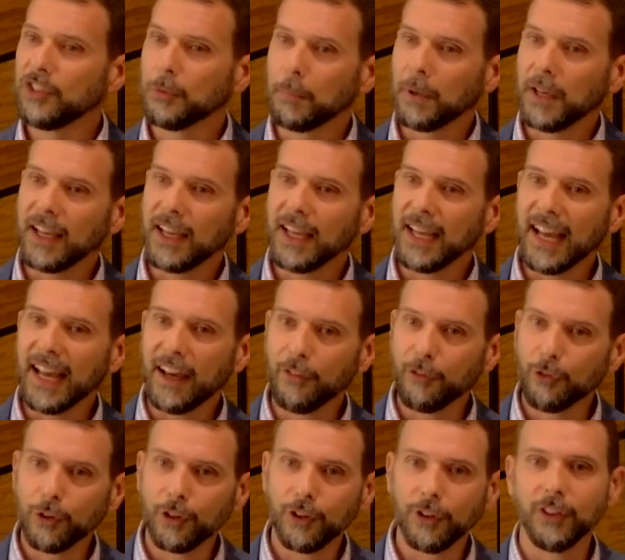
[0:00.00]
to pay
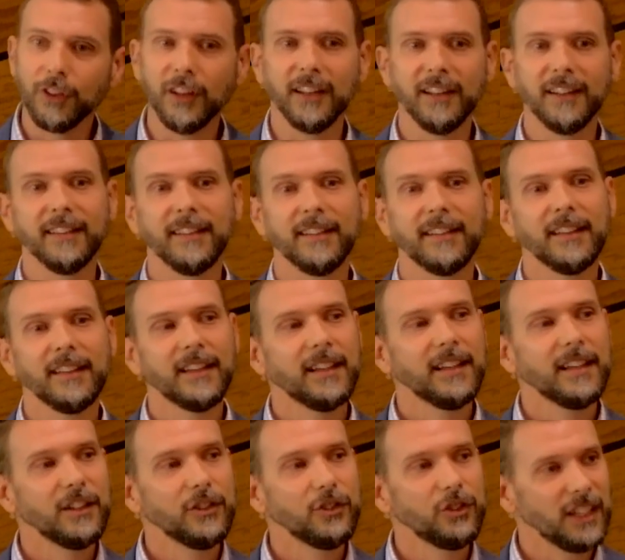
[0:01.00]
everything
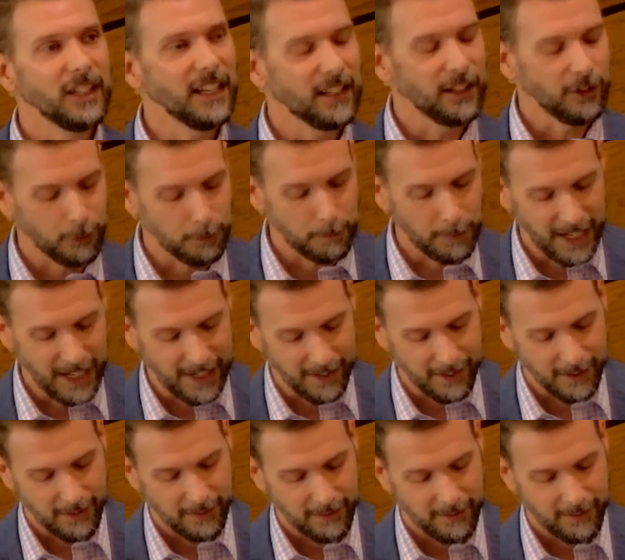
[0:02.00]
to get us back.